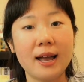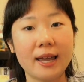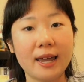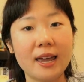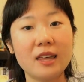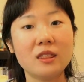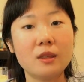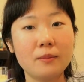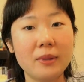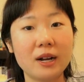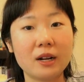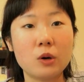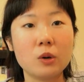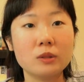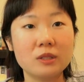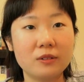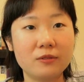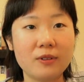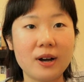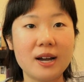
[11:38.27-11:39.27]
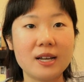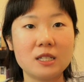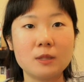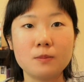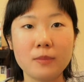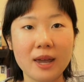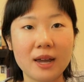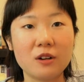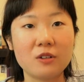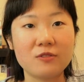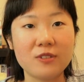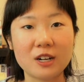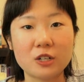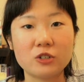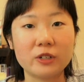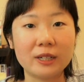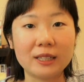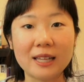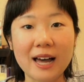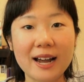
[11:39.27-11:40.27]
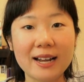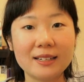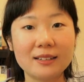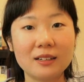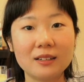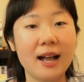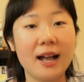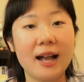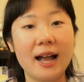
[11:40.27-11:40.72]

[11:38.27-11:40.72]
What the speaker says: in the medical device manufacturing line.